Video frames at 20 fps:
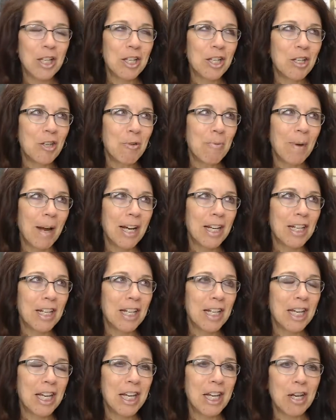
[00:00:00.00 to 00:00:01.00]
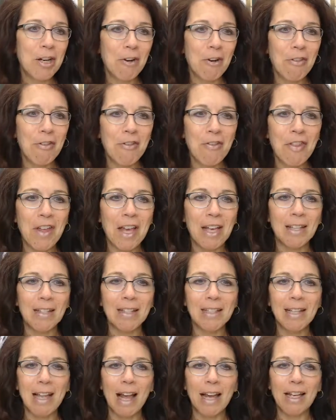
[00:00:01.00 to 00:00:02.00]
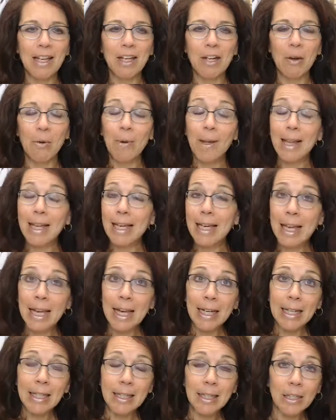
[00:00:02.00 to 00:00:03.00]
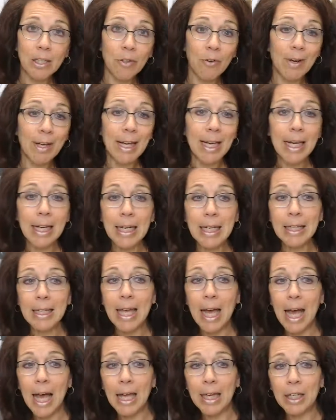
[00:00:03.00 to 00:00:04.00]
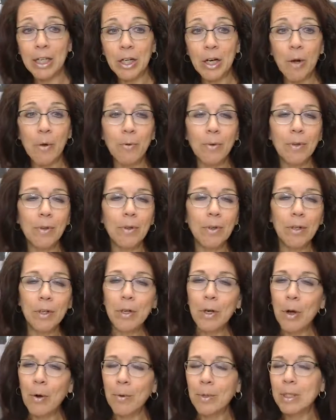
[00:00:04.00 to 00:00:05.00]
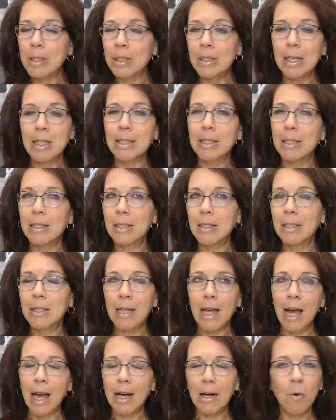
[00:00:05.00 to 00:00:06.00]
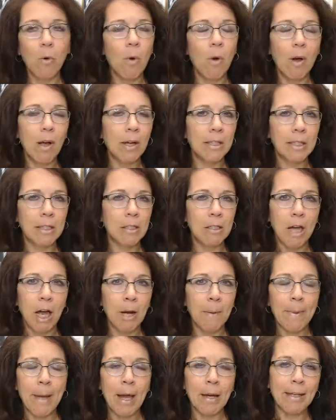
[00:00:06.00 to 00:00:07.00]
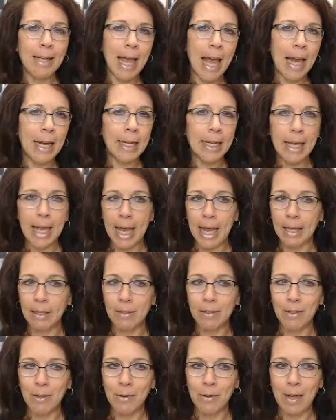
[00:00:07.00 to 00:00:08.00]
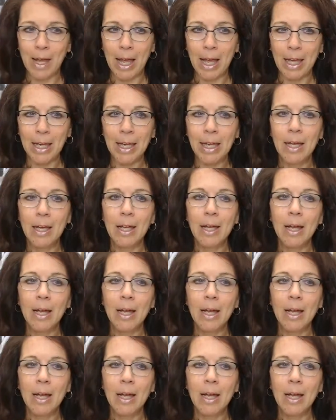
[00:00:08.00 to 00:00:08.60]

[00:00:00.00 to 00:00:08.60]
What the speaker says: You might hear things like, well, I can't eat this or I can't eat that. No, it's not about can and can't, okay?